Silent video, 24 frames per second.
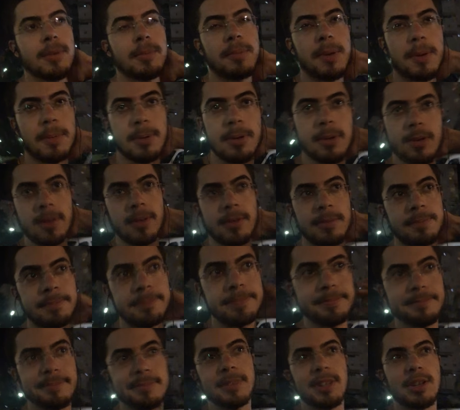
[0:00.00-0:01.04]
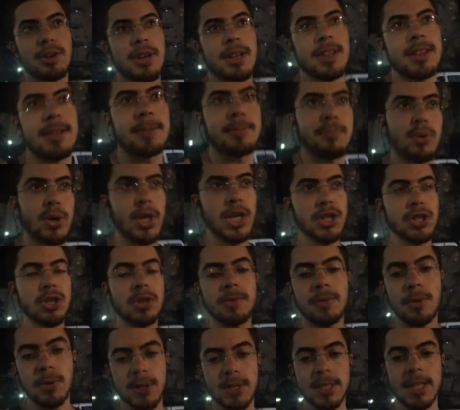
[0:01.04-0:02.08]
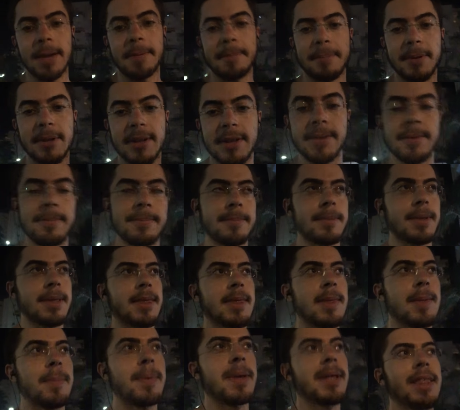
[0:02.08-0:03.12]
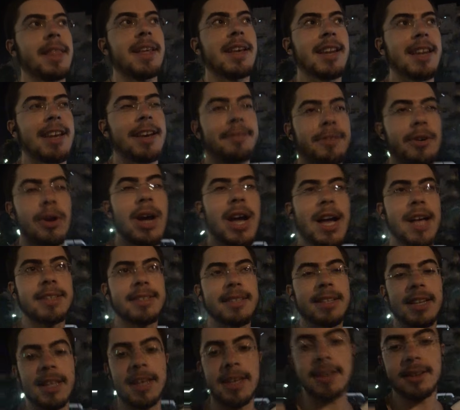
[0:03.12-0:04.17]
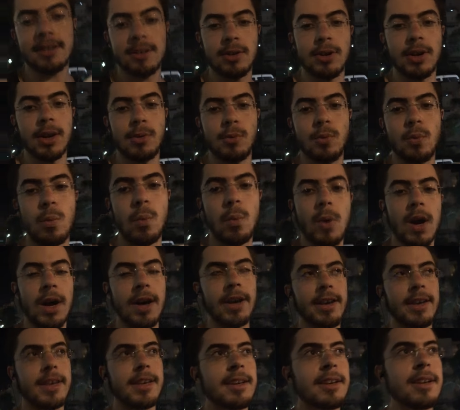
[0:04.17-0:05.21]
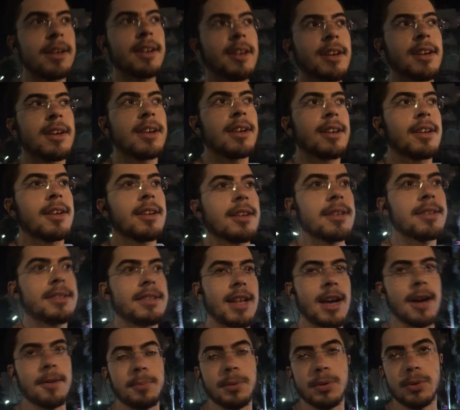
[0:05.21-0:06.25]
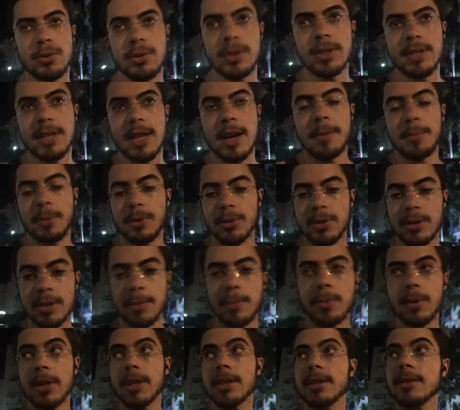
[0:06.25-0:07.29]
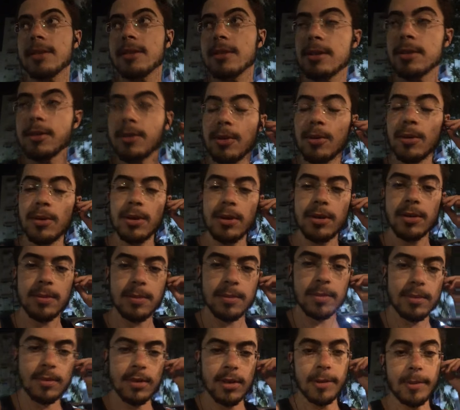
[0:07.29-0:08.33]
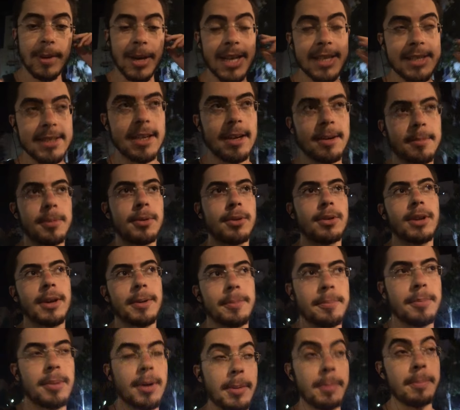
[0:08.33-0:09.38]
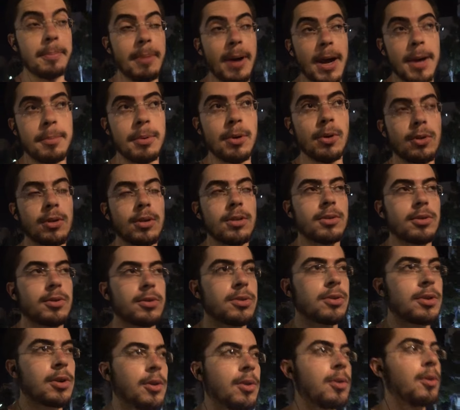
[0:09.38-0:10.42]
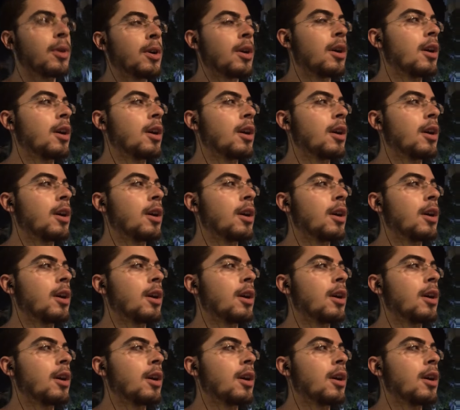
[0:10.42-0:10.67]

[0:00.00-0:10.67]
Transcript: people look at depression, for example, but they never ask, like, okay, why is that person depressed? Or in my example, I'm bipolar, so